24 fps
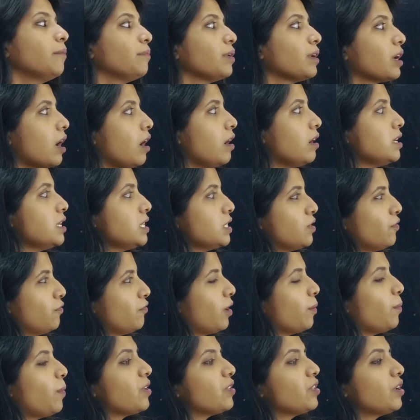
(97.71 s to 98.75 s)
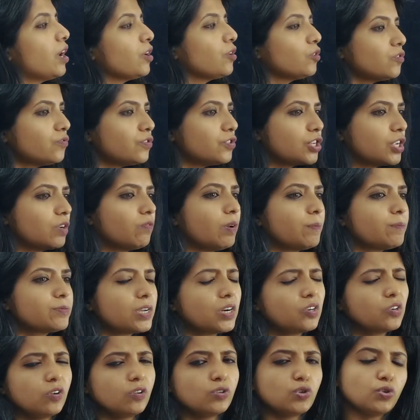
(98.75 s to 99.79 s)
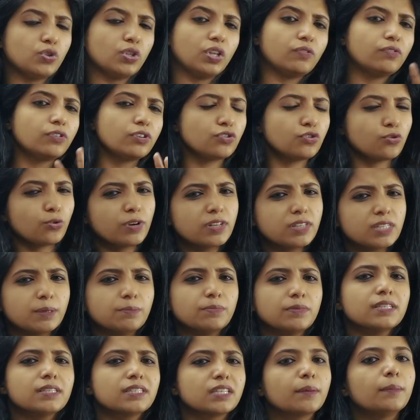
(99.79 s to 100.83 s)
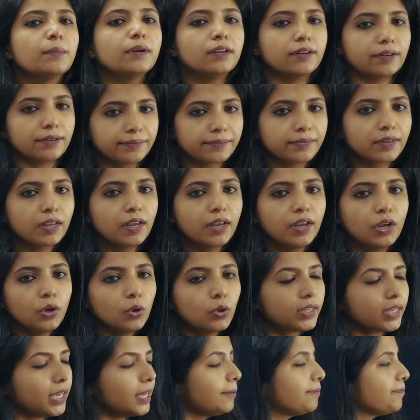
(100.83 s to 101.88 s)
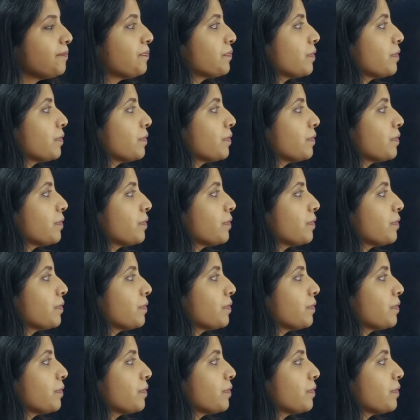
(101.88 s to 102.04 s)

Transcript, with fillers: because from other unofficial website also they were showing something similar okay